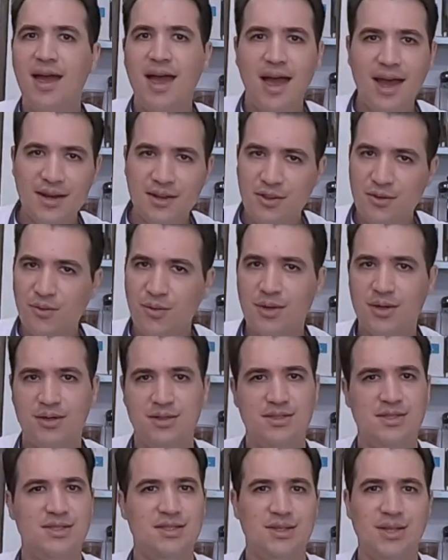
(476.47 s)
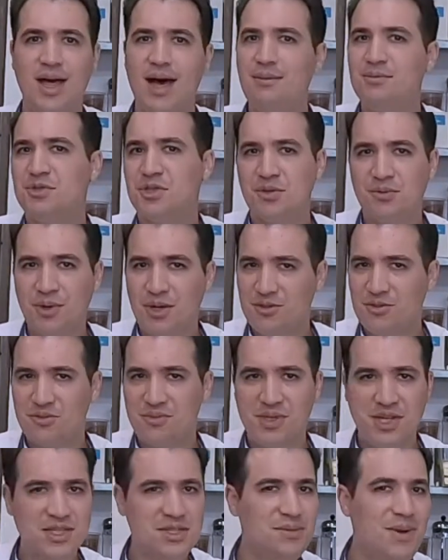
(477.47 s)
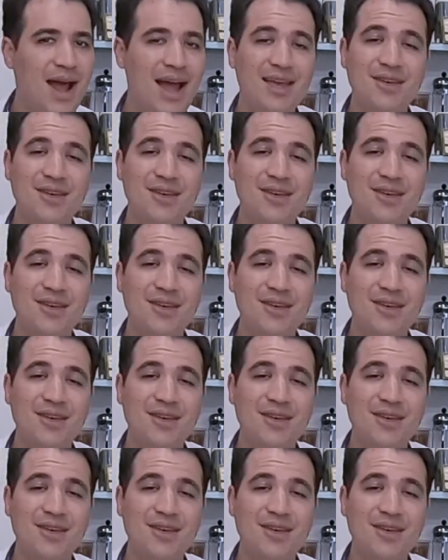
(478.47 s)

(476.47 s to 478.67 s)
hen of the woods, lobster mushroom, doesn't matter.